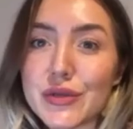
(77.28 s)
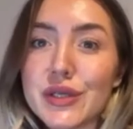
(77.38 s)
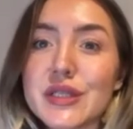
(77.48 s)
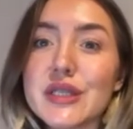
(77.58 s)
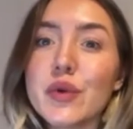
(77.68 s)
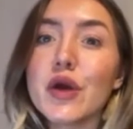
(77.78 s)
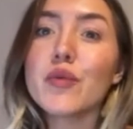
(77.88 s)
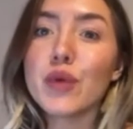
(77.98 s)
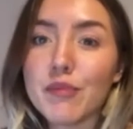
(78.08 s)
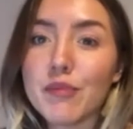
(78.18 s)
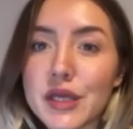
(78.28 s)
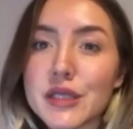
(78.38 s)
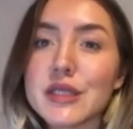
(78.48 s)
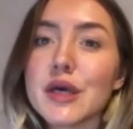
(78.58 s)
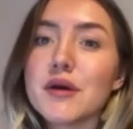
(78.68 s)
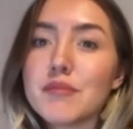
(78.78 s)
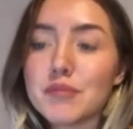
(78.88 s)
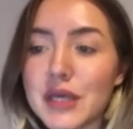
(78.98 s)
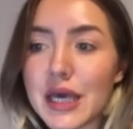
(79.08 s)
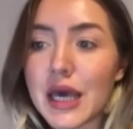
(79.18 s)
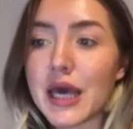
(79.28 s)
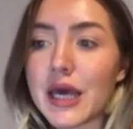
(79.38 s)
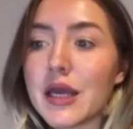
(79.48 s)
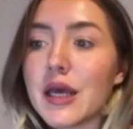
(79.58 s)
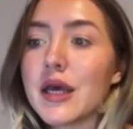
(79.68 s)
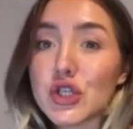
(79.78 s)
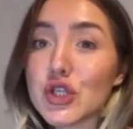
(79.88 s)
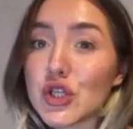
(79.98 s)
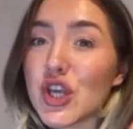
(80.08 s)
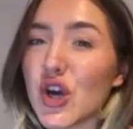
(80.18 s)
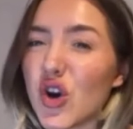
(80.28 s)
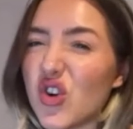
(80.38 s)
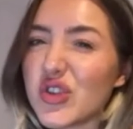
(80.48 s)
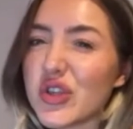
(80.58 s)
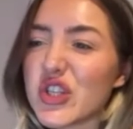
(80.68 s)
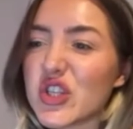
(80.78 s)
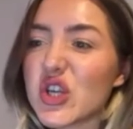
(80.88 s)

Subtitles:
So this is where weapons began. The oldest